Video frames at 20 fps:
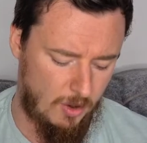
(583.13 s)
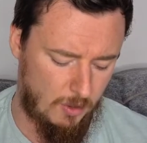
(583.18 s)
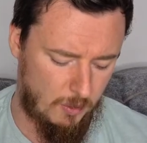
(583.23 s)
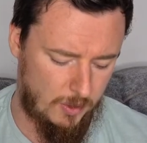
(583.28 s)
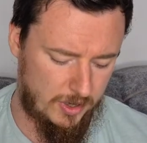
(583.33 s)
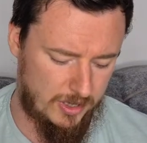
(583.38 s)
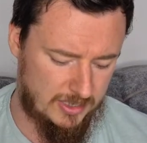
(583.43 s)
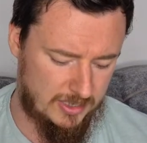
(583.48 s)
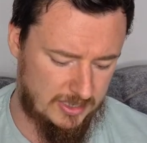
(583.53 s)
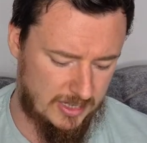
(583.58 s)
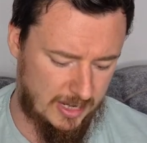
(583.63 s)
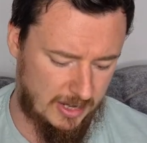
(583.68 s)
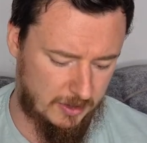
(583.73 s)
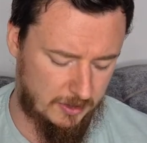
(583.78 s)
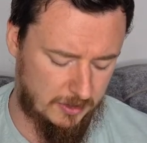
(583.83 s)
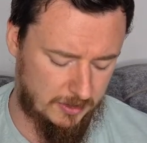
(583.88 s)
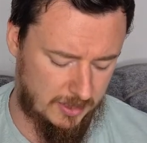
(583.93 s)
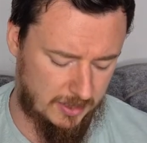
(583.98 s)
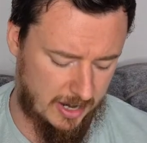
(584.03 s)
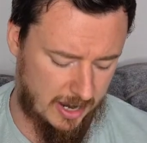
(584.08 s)
We're
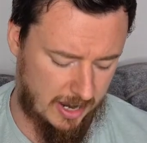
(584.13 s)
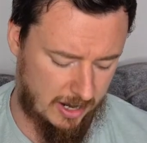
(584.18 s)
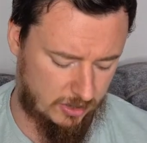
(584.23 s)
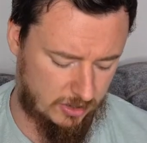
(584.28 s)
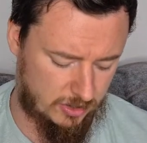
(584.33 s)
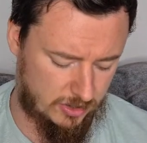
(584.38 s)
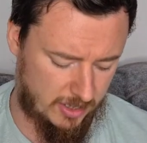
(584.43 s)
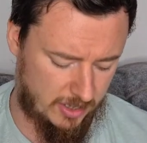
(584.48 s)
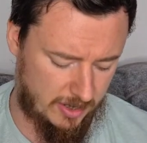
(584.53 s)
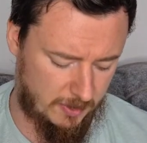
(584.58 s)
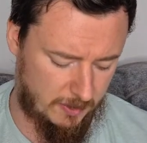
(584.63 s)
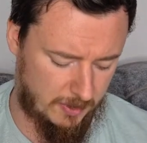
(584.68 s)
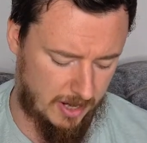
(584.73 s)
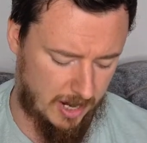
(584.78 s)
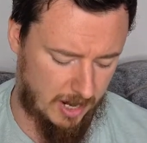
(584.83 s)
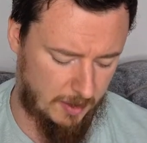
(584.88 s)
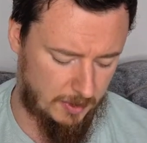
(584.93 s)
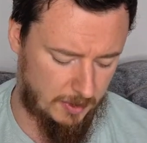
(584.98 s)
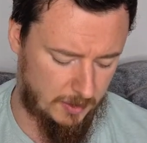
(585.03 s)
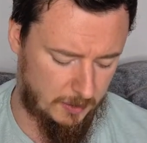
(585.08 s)
down actually with
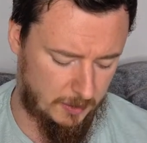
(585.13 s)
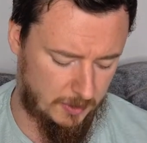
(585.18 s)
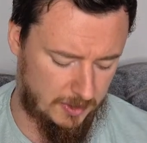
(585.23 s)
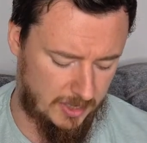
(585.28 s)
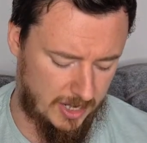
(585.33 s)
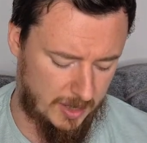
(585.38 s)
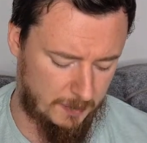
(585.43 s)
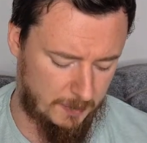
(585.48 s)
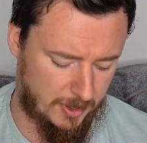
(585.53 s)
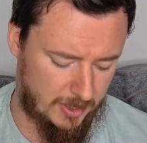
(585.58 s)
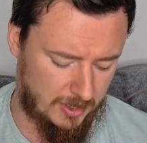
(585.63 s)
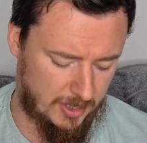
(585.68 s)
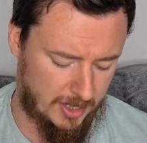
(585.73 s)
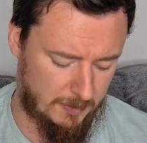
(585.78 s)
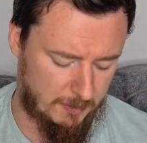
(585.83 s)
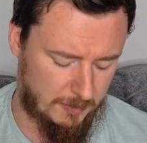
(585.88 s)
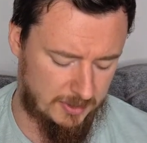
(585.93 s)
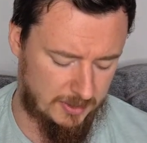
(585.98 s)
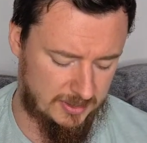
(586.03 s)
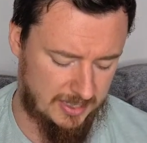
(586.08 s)
Harmony One
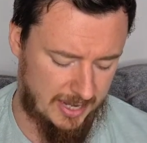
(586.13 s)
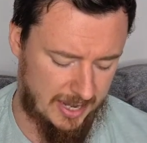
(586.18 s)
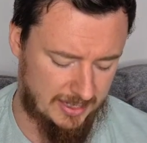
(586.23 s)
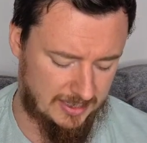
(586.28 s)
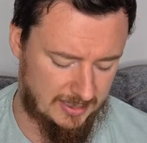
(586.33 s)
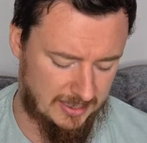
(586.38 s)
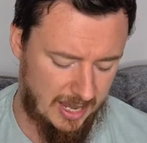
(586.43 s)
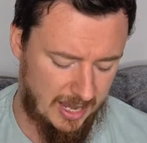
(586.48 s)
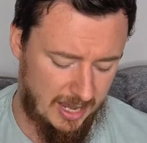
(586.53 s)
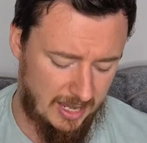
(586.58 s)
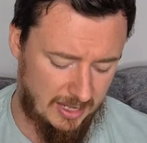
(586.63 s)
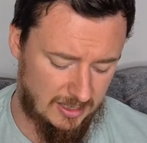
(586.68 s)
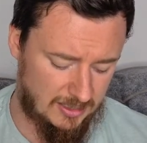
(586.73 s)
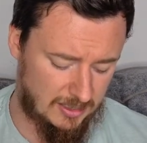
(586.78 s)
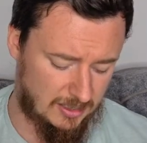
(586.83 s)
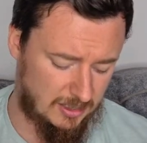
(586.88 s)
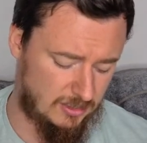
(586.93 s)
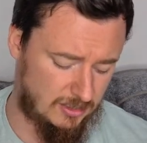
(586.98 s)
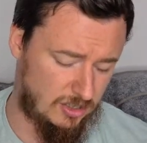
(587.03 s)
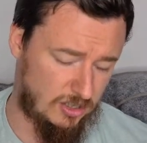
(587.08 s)
8.9%.
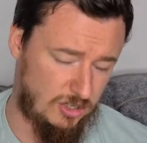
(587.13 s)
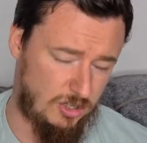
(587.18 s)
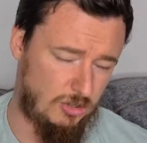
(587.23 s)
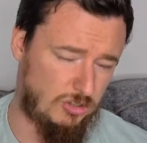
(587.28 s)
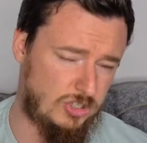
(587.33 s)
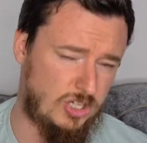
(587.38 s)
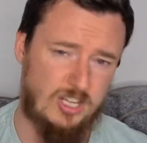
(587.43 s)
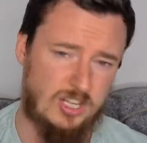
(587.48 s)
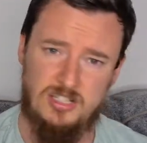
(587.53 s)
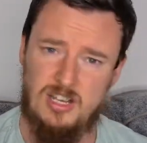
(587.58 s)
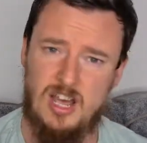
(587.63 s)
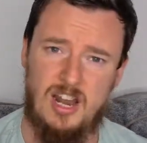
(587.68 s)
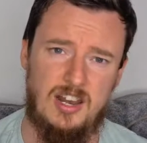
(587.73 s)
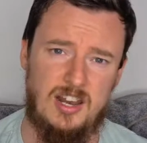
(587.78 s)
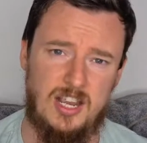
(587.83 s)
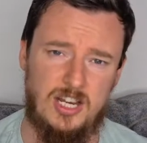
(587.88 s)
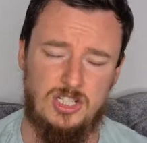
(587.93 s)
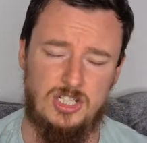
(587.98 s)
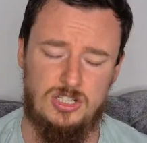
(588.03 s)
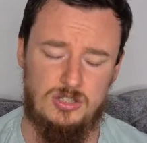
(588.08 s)
It's a huge
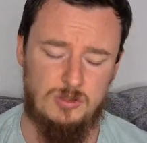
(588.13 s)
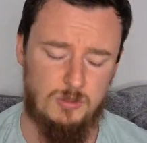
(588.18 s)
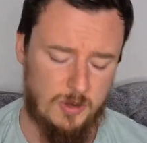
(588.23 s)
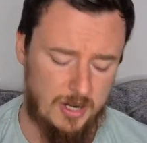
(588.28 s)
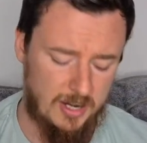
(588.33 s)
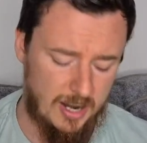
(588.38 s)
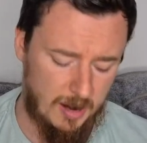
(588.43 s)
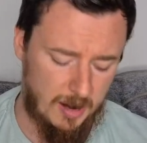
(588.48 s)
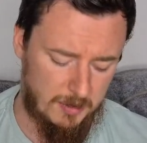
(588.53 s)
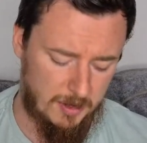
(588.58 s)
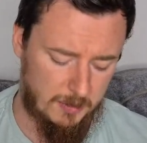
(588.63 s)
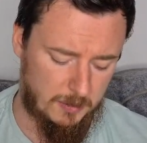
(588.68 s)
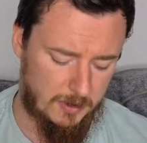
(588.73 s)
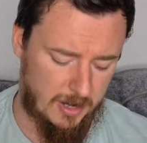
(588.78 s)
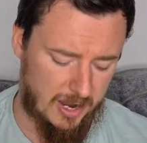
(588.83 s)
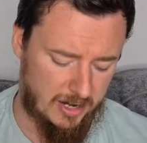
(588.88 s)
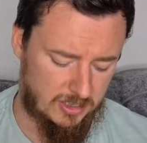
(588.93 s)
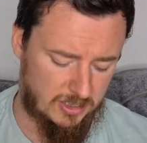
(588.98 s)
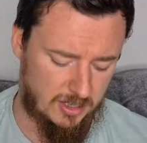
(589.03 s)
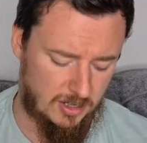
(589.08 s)
consolidation with Harmony
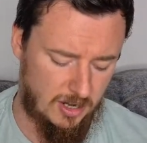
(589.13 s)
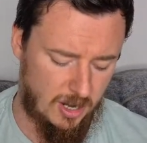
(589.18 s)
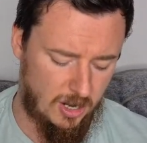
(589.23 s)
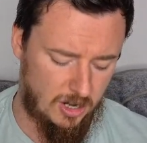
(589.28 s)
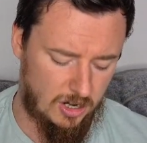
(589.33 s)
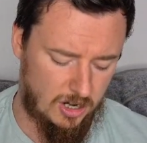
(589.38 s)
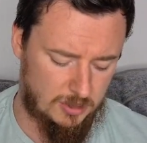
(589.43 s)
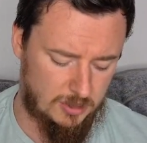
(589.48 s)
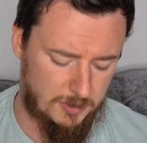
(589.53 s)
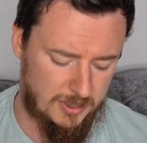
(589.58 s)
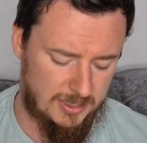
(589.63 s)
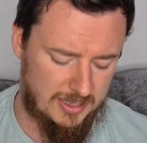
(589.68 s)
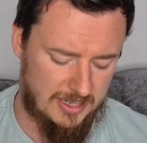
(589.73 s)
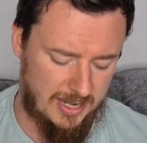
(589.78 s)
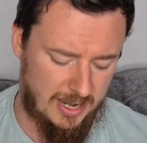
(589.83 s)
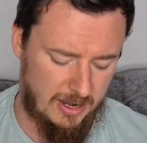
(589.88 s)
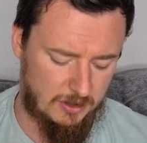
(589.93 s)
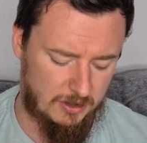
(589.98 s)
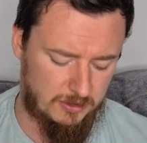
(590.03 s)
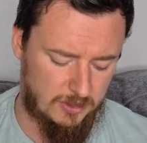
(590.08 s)
One actually, because we're
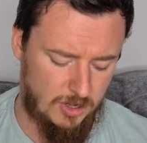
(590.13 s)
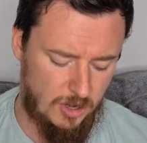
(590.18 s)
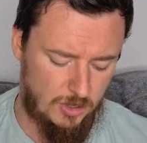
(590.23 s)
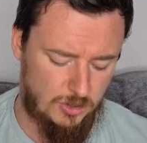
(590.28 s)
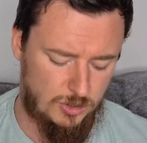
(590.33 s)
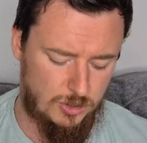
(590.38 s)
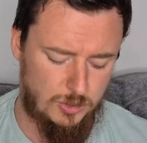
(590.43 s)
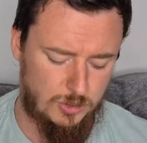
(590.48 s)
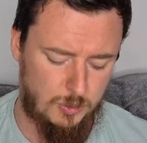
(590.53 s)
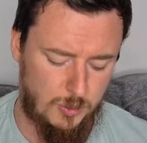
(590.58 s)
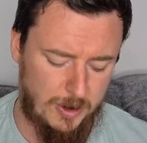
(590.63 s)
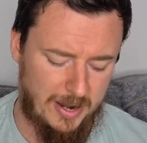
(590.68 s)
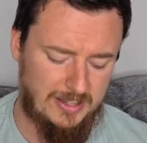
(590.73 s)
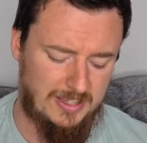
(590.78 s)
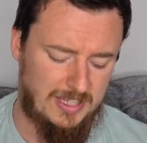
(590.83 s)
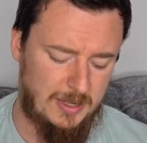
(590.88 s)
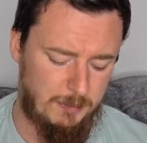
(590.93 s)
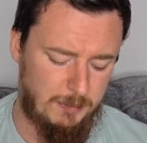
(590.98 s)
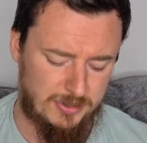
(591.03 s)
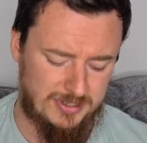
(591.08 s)
down
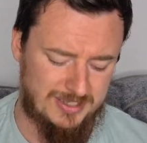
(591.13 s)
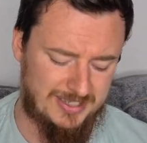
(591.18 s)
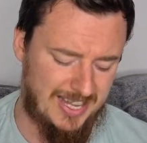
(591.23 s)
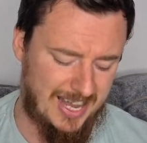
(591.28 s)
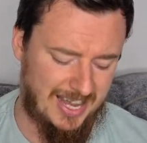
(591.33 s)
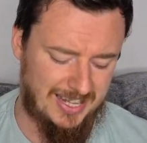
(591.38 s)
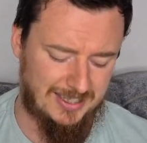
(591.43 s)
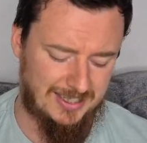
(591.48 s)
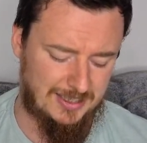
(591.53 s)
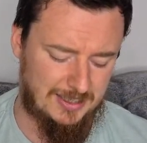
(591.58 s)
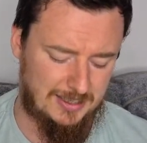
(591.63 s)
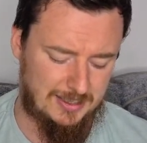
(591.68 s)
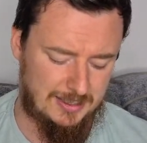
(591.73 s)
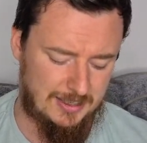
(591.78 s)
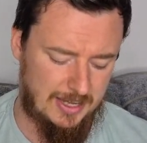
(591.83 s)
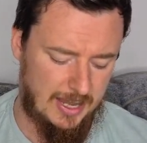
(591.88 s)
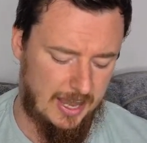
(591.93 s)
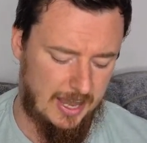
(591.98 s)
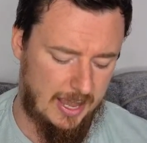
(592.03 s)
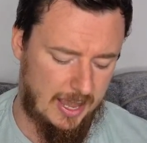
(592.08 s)

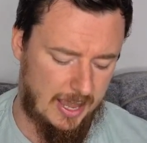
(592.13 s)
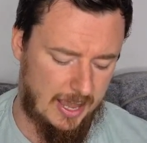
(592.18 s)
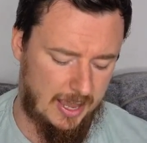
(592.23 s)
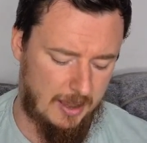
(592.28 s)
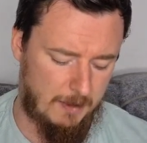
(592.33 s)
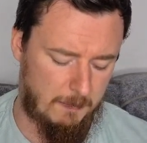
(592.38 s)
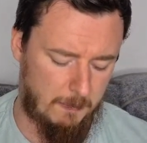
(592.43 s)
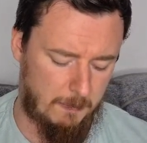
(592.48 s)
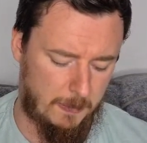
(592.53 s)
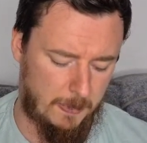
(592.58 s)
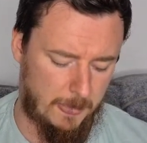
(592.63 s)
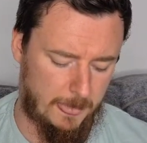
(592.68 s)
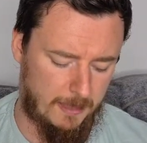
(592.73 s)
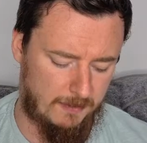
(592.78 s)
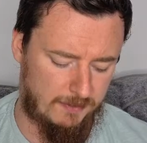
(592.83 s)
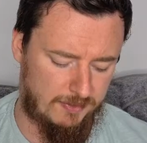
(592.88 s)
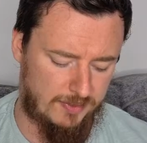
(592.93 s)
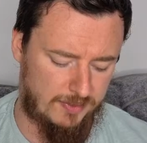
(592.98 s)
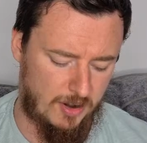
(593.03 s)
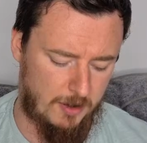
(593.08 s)
20%
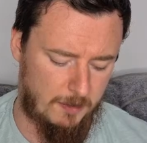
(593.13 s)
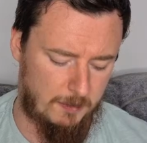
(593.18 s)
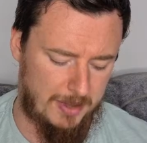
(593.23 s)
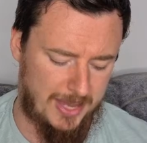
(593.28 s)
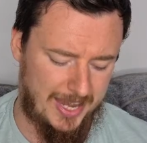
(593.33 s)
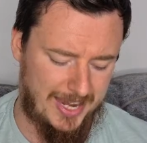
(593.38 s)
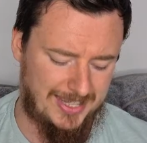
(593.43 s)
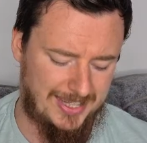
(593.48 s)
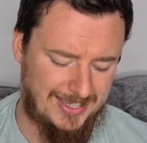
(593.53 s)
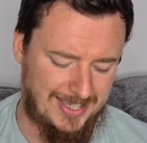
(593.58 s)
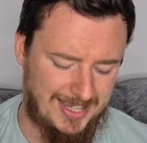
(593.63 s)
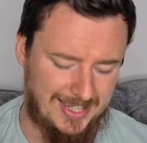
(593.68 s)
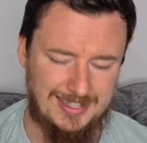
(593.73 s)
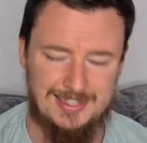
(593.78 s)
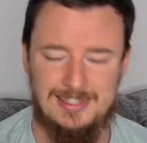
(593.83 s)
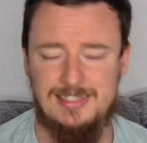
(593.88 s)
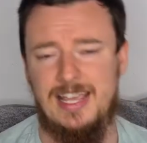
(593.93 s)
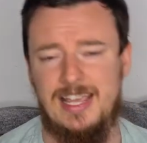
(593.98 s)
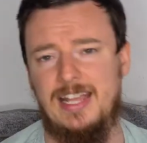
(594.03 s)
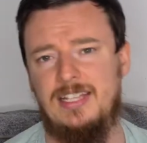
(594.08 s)
from
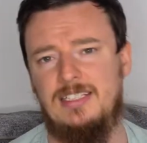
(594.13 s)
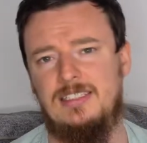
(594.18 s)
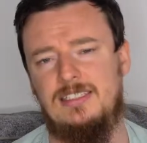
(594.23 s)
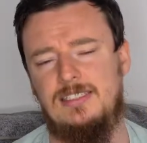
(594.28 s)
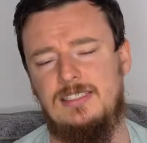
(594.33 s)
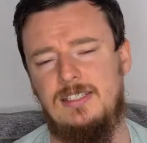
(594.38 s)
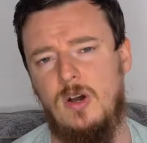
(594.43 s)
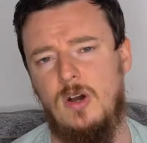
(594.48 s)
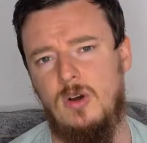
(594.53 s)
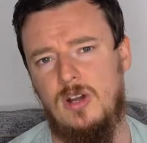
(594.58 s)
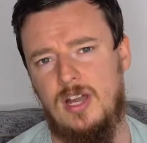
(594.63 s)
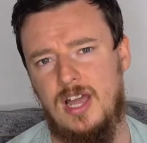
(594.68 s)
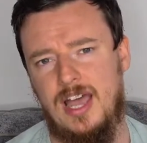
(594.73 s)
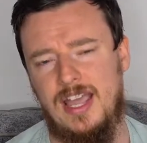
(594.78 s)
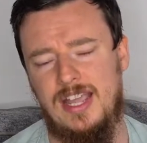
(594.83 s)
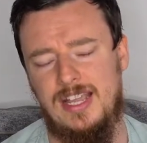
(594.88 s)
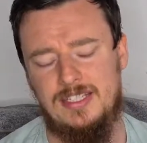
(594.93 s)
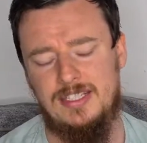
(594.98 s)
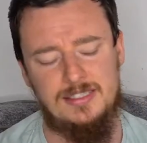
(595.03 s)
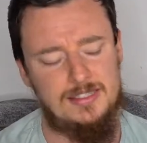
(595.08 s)
18 cents. So
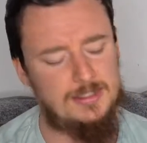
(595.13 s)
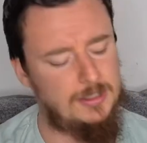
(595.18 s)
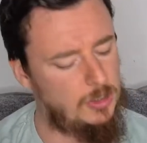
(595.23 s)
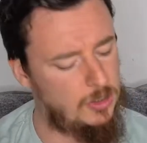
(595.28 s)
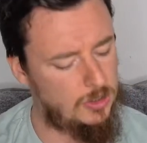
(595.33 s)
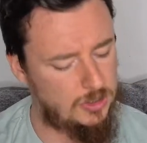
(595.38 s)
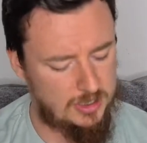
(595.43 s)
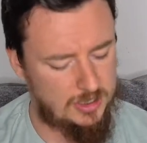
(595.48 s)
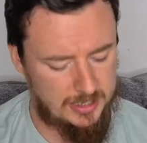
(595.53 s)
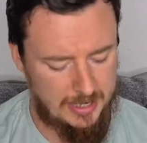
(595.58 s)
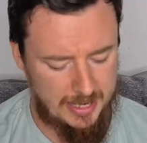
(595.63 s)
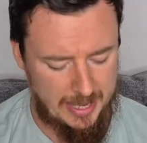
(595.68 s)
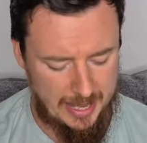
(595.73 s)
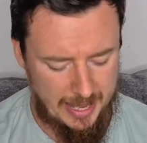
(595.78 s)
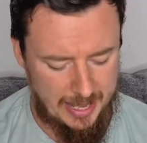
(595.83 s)
guys, look,